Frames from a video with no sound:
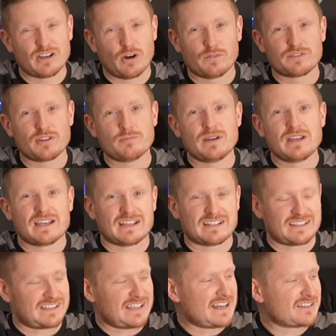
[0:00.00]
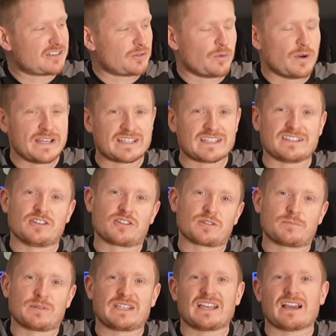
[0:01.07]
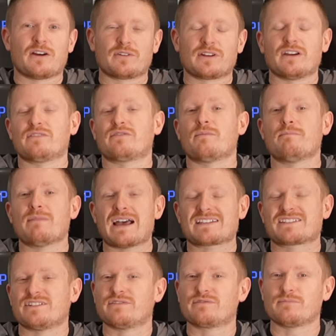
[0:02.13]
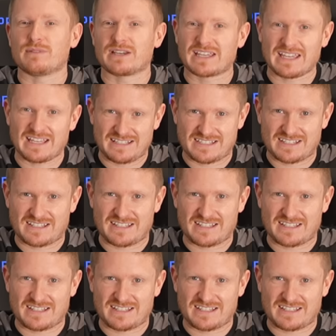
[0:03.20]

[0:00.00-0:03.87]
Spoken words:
of them, and at the end of the week you could be the owner of a massive Makita